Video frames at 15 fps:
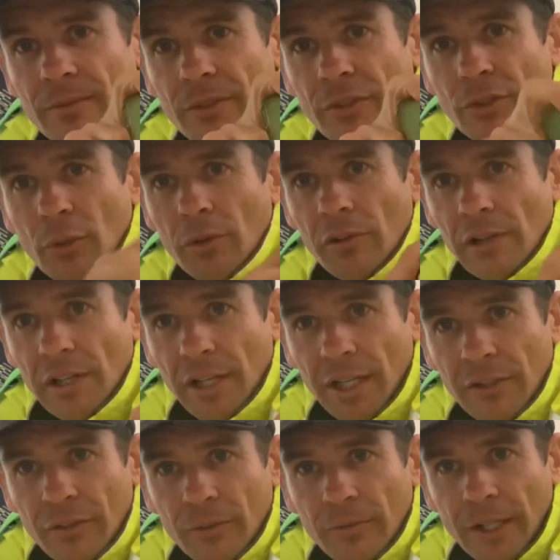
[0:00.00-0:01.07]
this is all you really
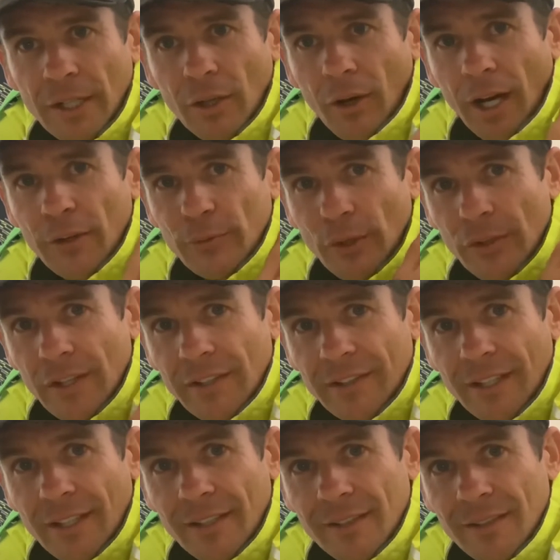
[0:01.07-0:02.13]
need is a fucking iPhone these
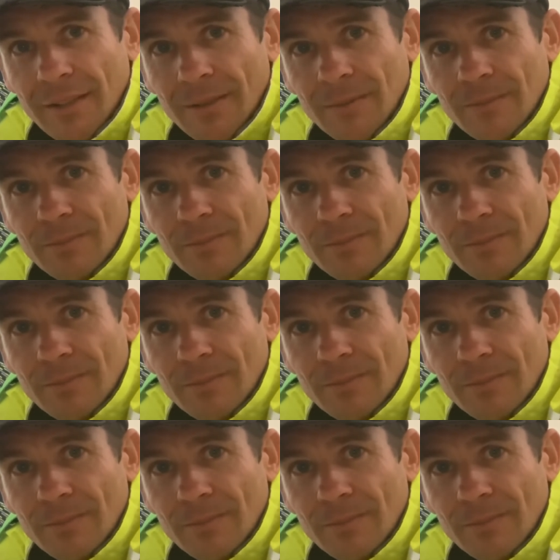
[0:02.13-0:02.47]
days.